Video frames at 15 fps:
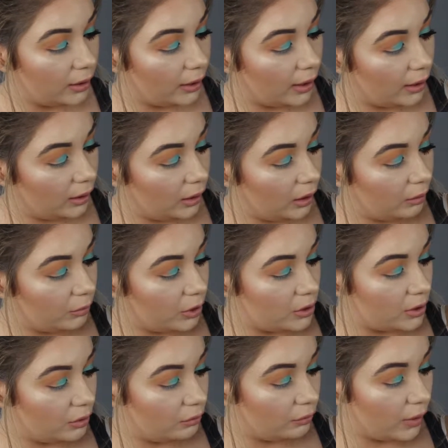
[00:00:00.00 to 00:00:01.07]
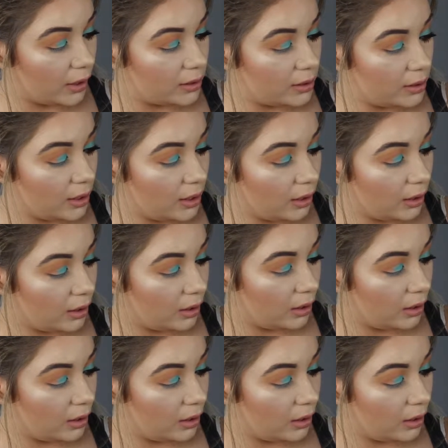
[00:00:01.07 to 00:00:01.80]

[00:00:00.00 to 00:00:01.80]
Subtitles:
again, and I'm using Rustic,